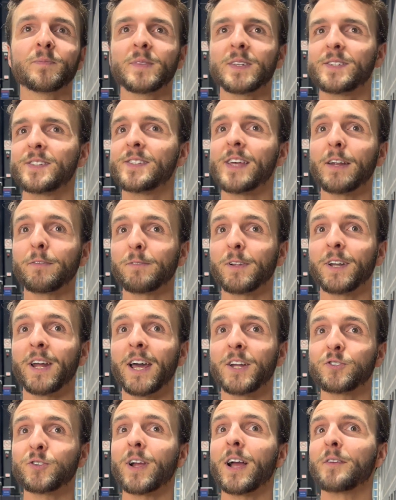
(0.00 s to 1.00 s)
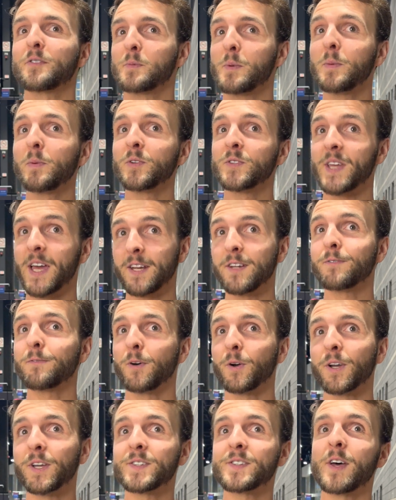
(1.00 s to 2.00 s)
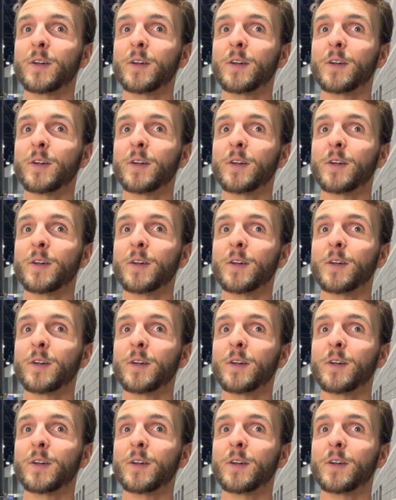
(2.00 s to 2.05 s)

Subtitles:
design flood hydrographs, people tend to focus